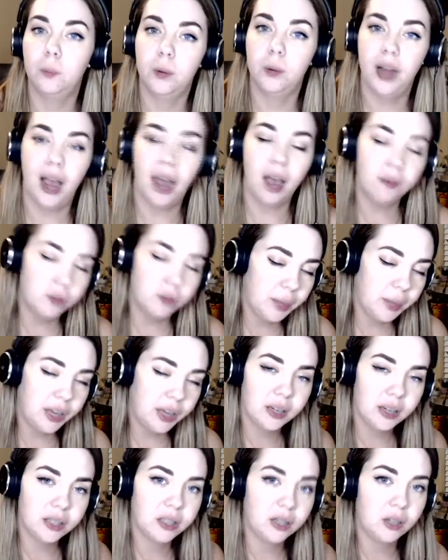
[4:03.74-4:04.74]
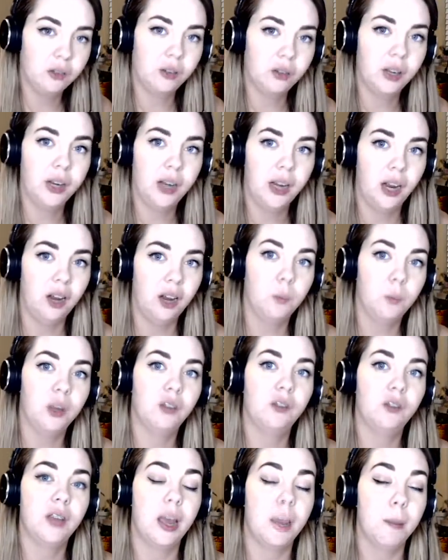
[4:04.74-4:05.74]
would have to make a decision in
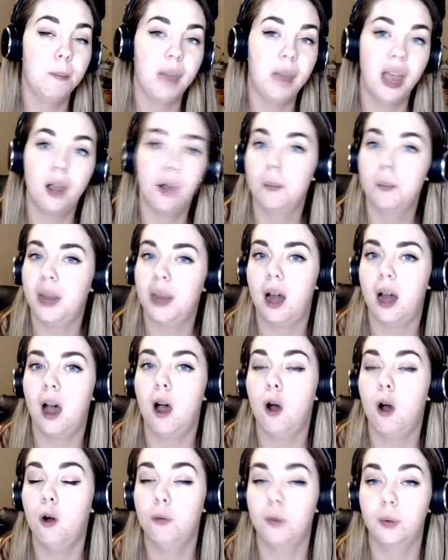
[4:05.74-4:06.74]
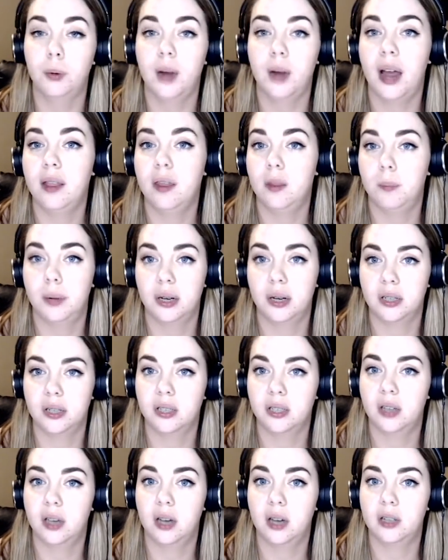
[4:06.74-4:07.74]
which they may or may not override the
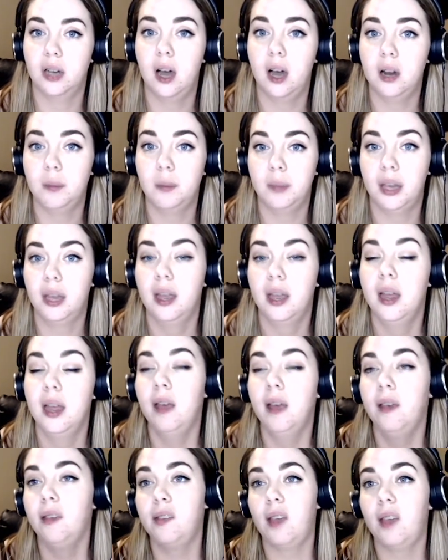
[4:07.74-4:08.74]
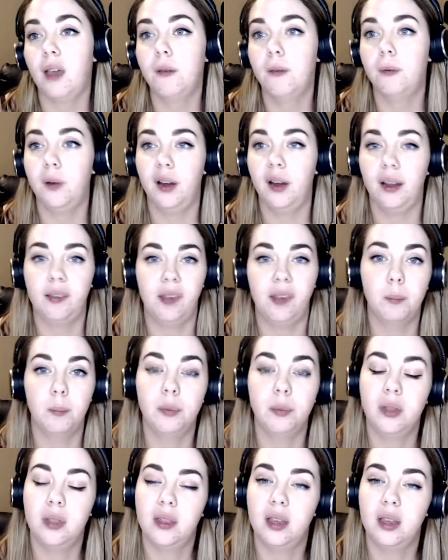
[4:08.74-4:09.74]
person's autonomy, say, for example,
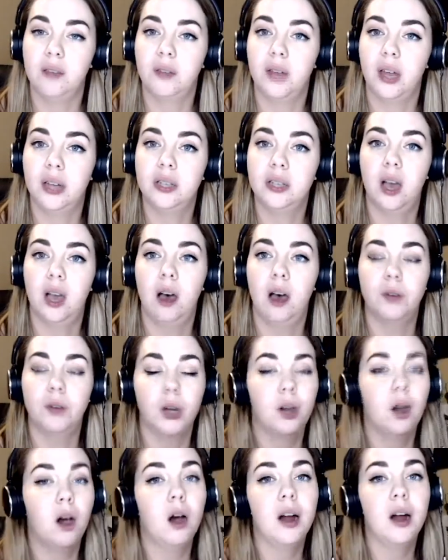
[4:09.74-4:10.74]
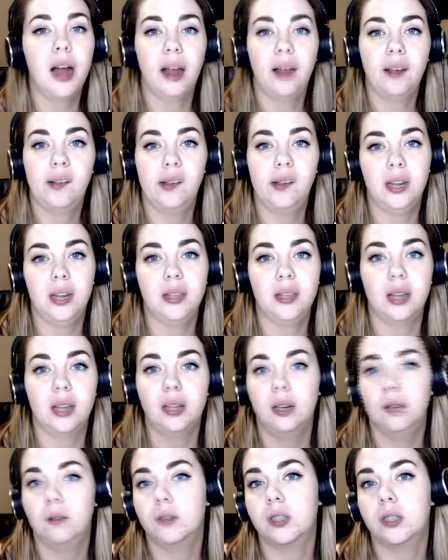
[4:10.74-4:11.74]
in the event of a car accident that
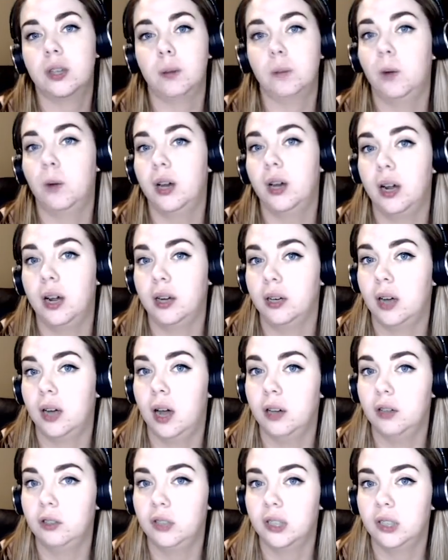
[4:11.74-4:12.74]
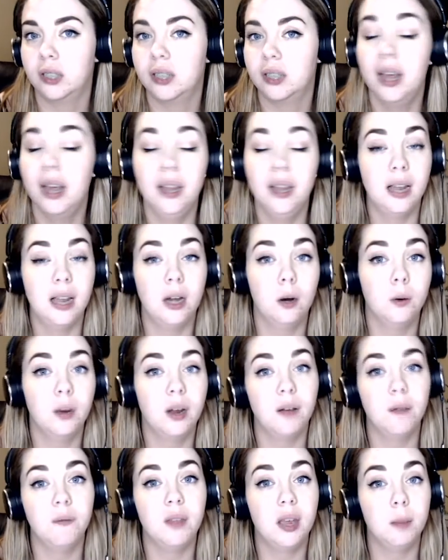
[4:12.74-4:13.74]
leaves someone unconscious. They don't
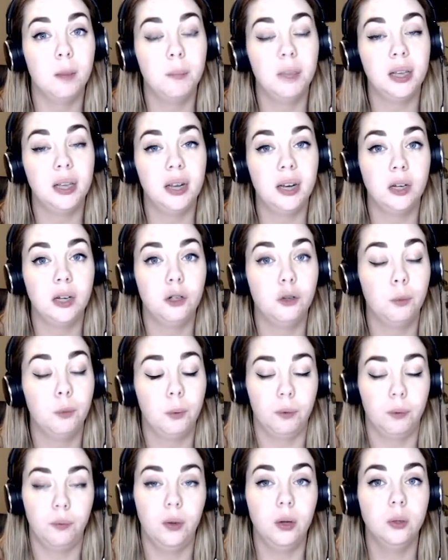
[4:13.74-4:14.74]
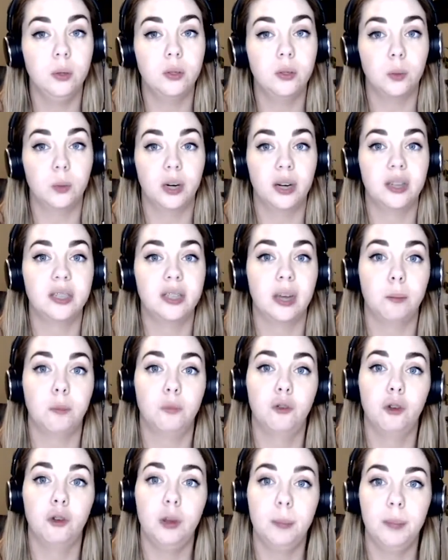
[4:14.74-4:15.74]
have the ability to refuse or accept
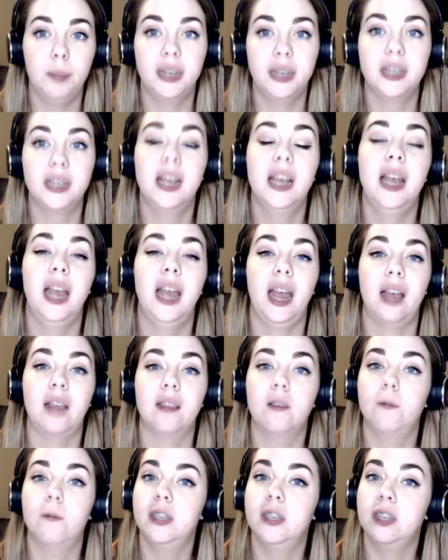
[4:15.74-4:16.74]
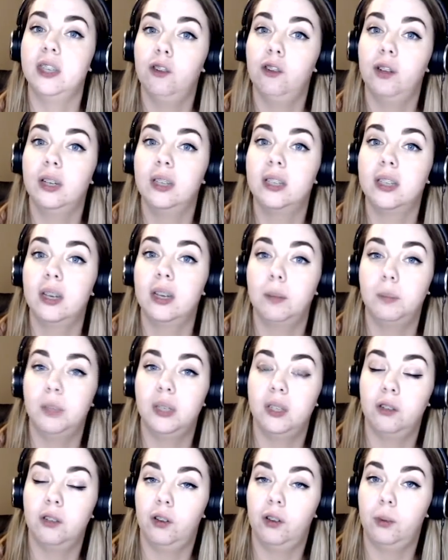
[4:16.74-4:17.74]
treatment, and the physician is in a
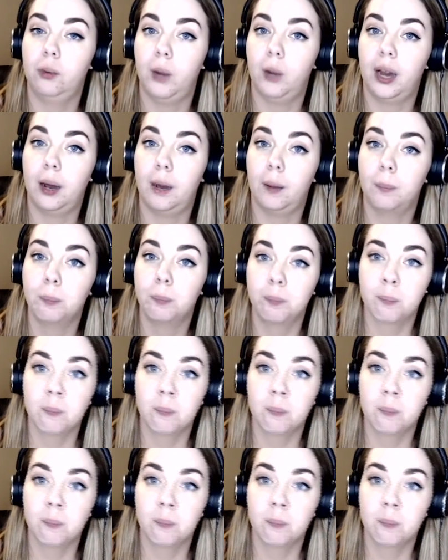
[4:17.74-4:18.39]
position where